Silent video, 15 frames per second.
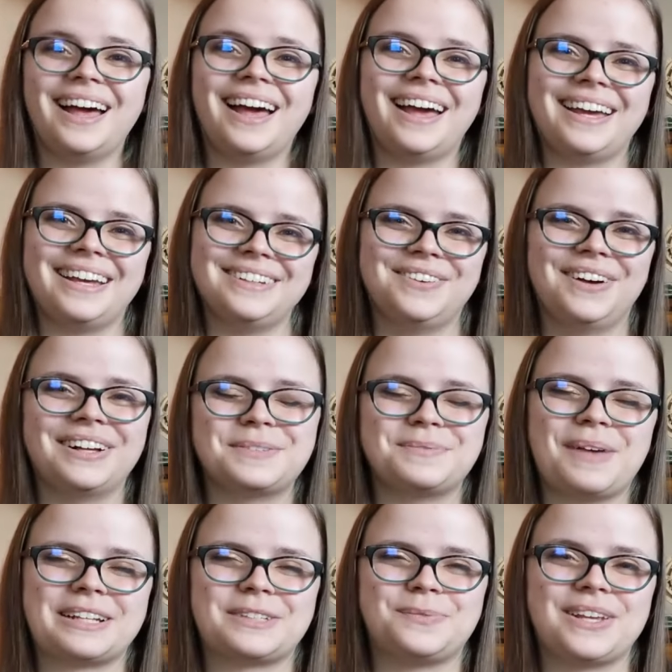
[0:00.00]
Hi, welcome
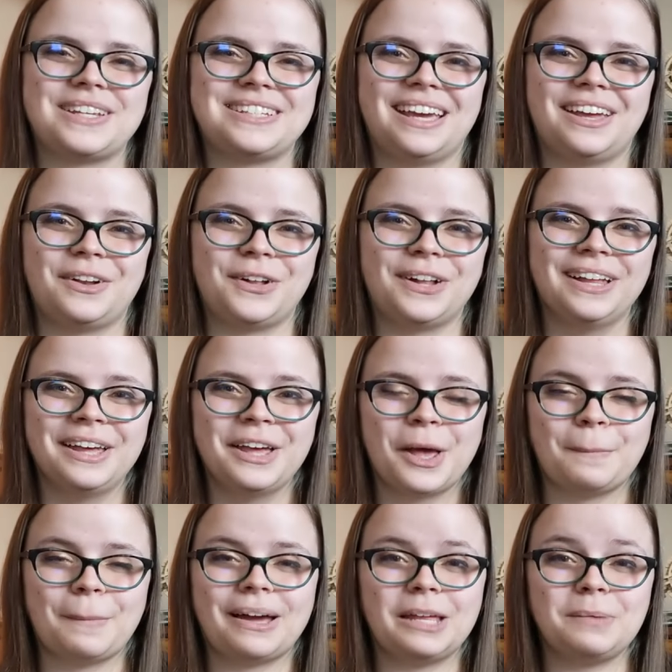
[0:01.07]
back to my channel.
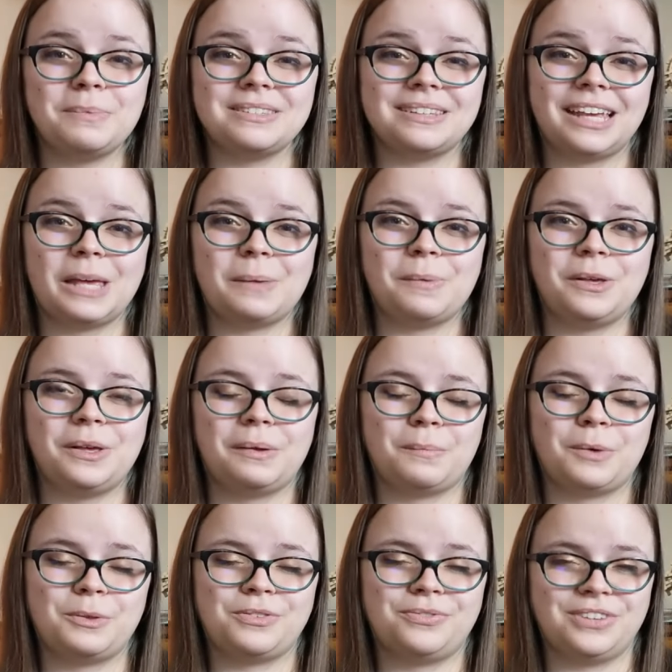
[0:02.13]
My name is Amy and I'm
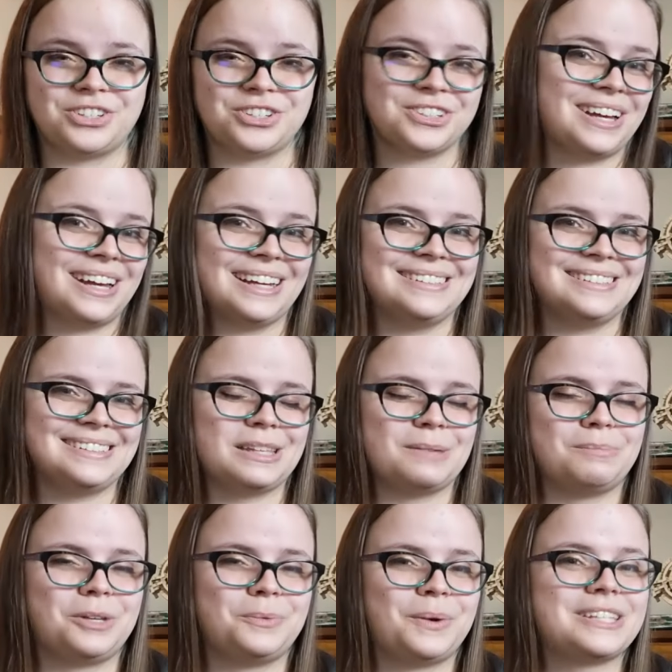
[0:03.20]
with Fisher Huntz, the
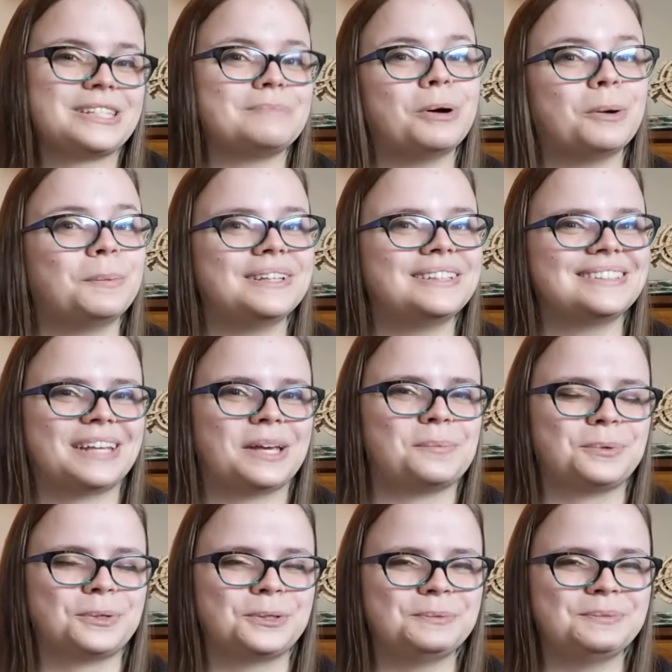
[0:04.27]
Midwest Mobile
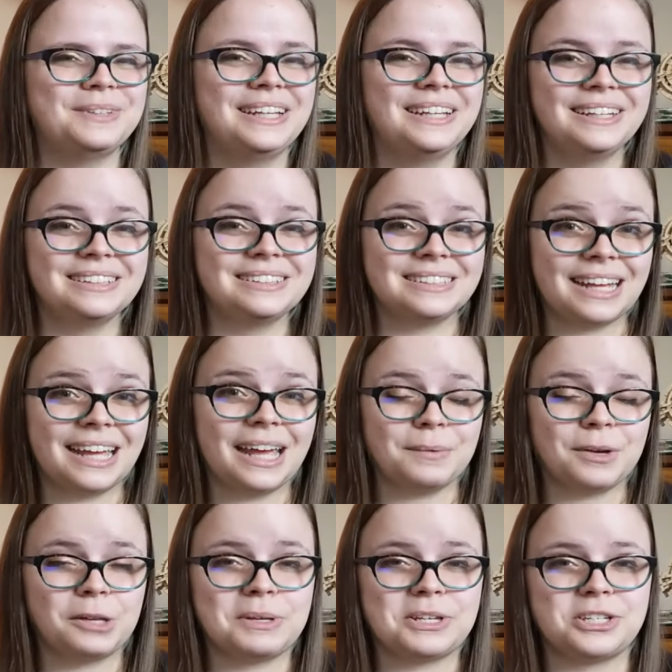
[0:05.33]
Escape Room. Today
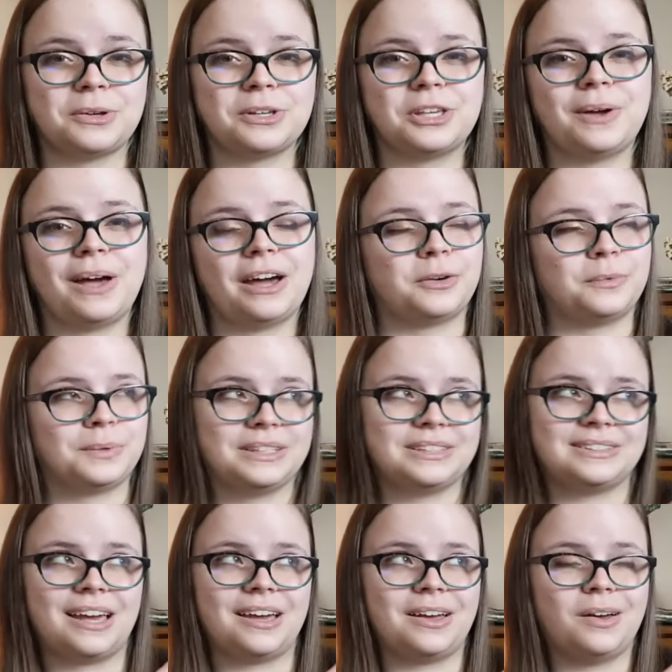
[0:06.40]
I'm going to be showing you how to
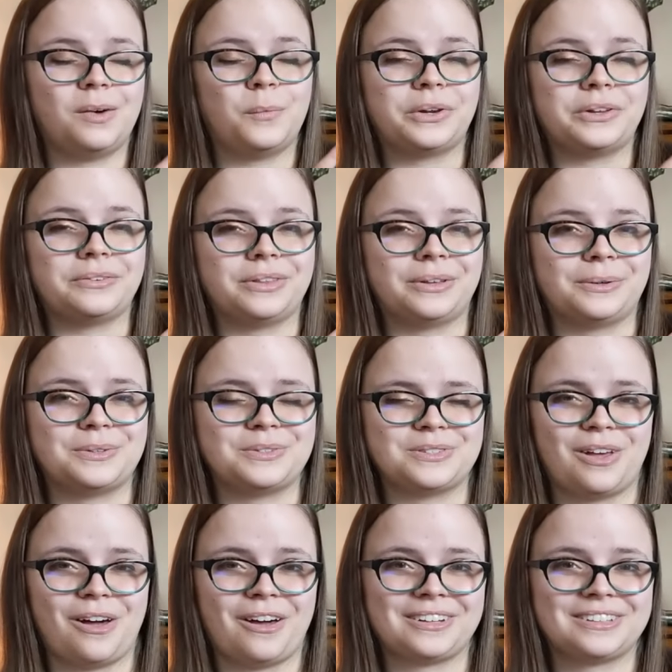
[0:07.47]
reset one of those
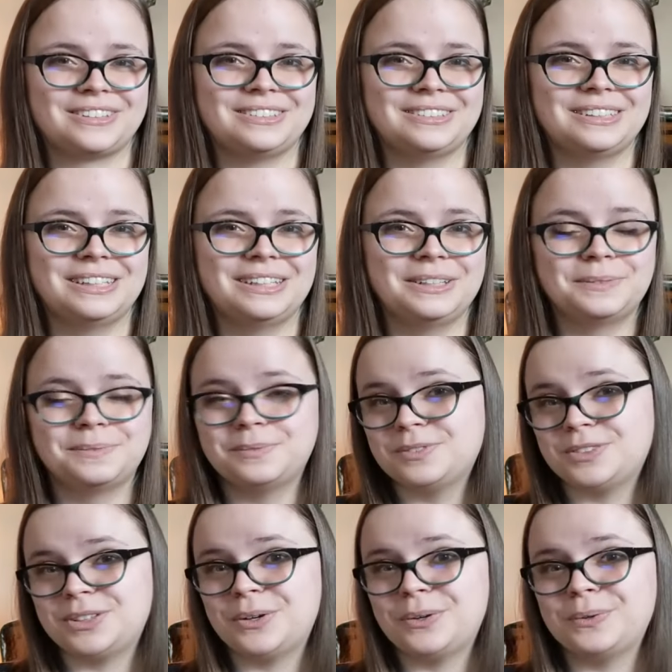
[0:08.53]
locks.
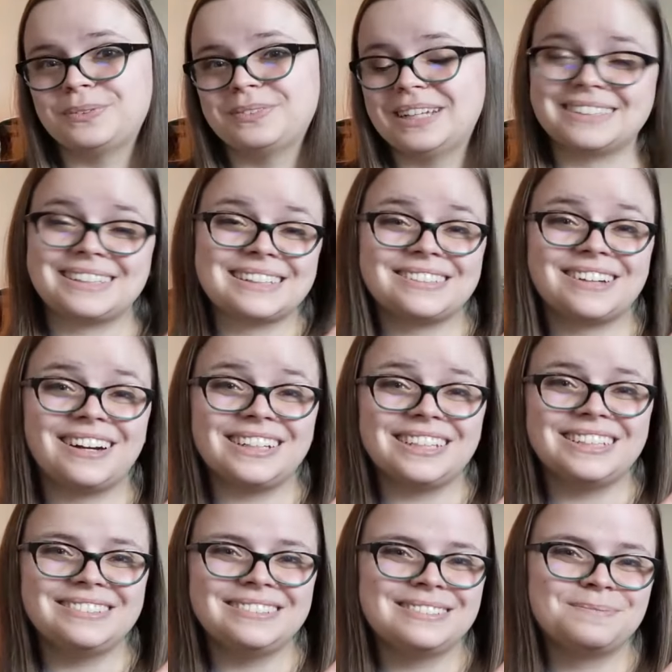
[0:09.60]
So let's get
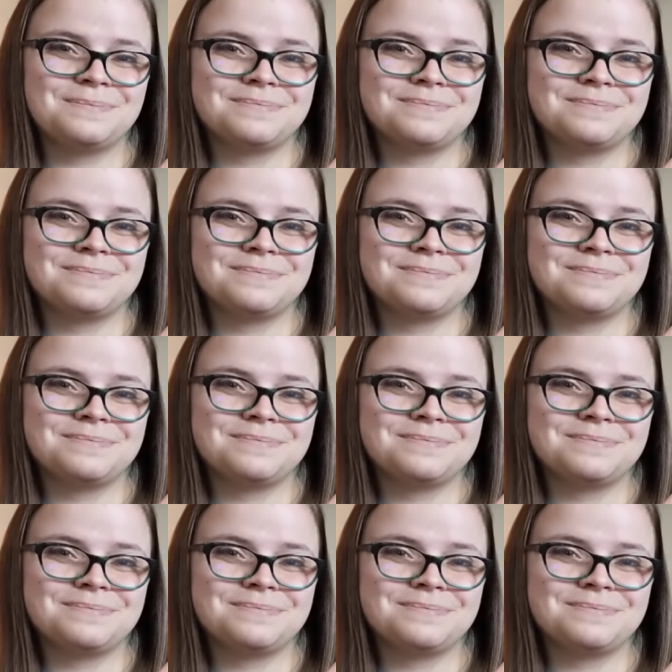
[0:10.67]
started.